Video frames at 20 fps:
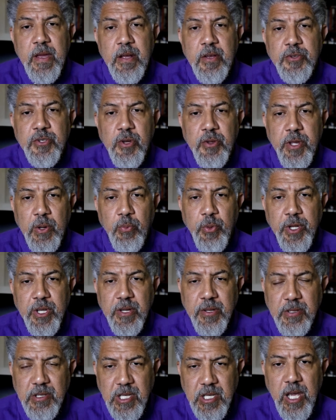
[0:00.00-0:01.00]
so that we
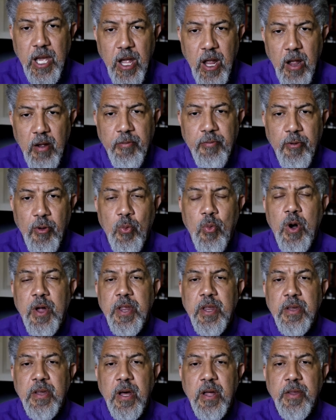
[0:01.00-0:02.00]
can care for one
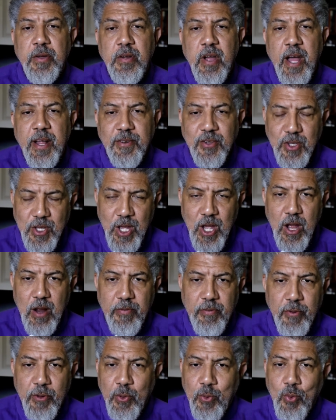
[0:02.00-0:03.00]
another and care
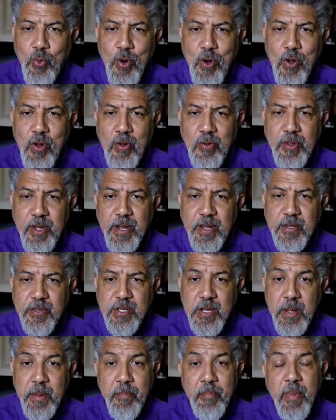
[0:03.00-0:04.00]
for the world that is
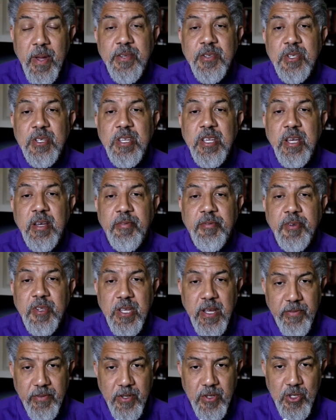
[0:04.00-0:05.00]
an immense gift
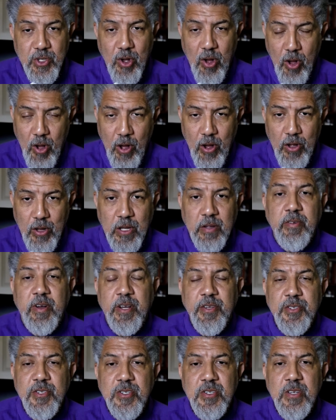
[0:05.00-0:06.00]
given to all of
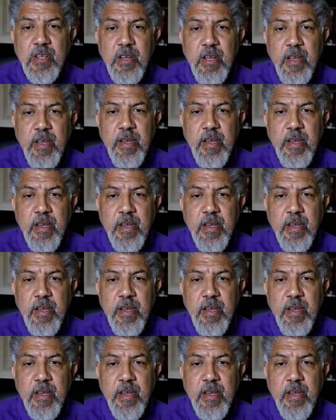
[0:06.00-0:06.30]
us.